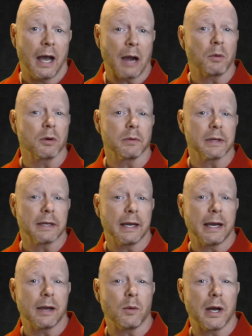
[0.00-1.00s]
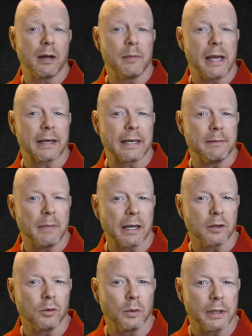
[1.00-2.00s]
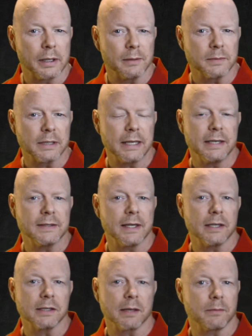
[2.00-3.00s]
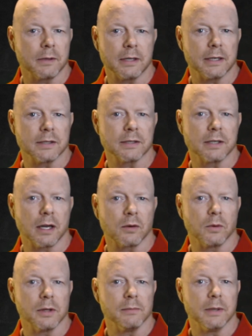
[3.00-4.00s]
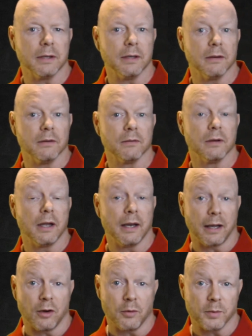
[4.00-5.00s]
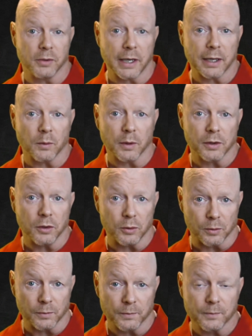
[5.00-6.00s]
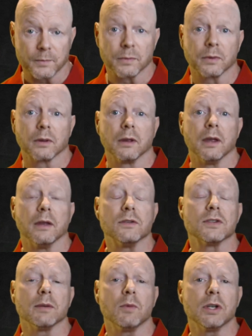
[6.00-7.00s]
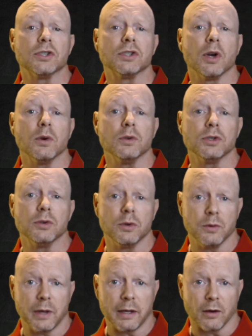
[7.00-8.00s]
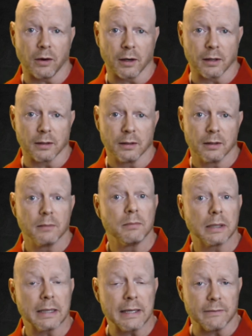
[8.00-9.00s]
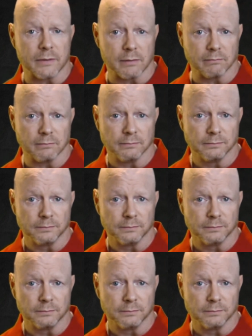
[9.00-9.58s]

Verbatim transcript: I worked with a guy a while back named Michael Williams, and he said something that has stuck with me, and I hope you take it with you. If someone shows you who they are, believe them.